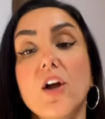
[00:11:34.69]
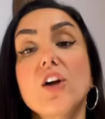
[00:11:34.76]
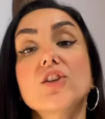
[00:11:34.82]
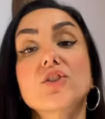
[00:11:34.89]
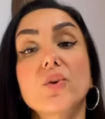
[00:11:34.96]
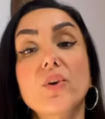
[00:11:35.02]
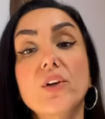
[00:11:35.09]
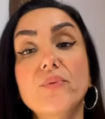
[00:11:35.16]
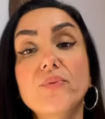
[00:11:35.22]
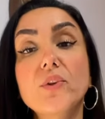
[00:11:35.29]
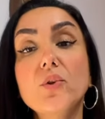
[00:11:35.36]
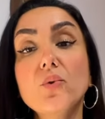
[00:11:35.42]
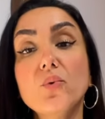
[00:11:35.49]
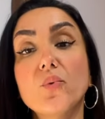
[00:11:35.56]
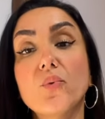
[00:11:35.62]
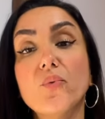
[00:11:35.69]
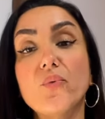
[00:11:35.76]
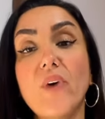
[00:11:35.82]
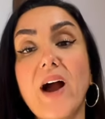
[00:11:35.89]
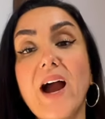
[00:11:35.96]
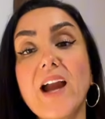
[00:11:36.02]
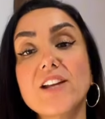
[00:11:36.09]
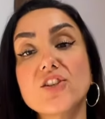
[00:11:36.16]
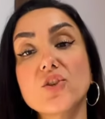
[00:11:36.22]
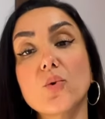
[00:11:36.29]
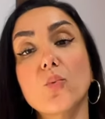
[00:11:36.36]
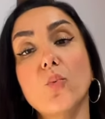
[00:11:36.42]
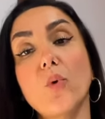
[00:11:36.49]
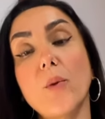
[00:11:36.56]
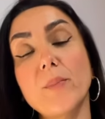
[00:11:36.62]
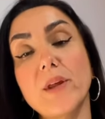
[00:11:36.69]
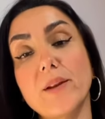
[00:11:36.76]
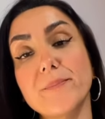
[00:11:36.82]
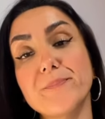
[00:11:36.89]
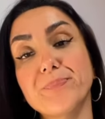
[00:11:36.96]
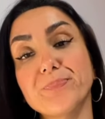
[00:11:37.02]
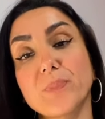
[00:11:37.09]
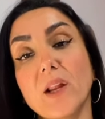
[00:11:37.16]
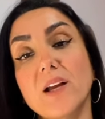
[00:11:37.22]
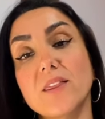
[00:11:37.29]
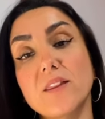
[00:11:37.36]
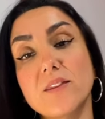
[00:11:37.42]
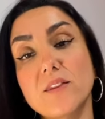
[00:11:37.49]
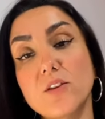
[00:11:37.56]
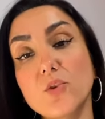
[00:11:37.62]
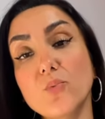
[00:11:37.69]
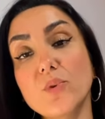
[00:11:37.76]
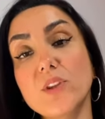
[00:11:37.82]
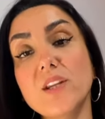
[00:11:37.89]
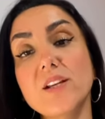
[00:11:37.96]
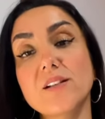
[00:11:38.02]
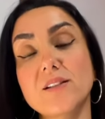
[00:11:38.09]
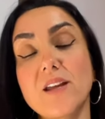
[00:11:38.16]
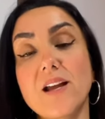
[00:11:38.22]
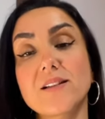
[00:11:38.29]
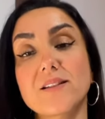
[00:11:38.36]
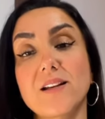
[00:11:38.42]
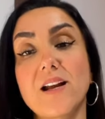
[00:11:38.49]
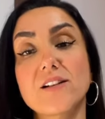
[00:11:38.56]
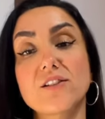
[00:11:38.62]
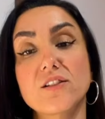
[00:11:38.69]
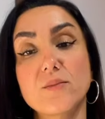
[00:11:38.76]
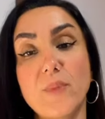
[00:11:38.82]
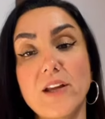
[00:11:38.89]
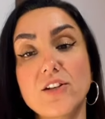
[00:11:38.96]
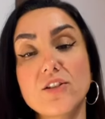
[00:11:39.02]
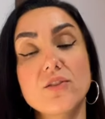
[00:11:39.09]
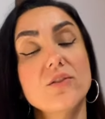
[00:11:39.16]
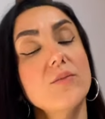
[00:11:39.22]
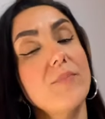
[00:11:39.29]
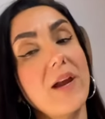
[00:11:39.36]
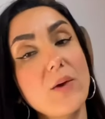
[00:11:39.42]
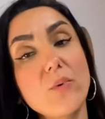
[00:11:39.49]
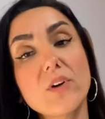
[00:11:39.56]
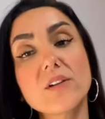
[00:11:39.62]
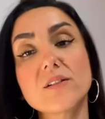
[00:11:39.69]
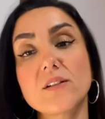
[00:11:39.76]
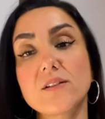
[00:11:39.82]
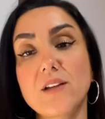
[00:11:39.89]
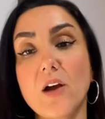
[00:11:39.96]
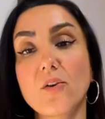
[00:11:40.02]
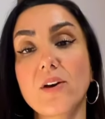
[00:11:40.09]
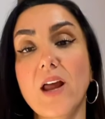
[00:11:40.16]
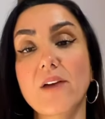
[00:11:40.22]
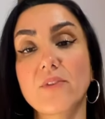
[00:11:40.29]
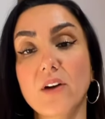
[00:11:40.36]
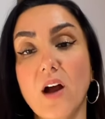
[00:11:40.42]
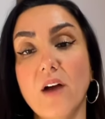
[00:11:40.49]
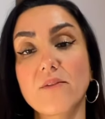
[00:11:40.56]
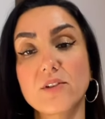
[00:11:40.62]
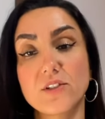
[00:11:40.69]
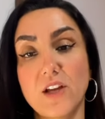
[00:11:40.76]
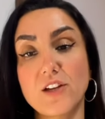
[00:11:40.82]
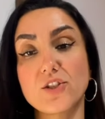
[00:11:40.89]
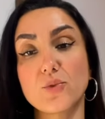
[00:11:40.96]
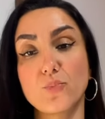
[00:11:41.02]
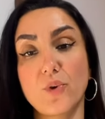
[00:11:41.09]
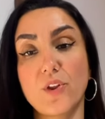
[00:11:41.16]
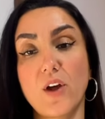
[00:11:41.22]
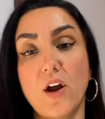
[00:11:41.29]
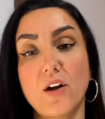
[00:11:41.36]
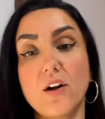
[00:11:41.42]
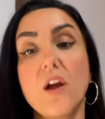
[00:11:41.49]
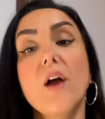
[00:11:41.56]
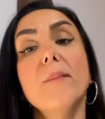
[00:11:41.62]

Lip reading: So if you find your woman doing these things that I just mentioned, you may want to sit down and have a conversation with her.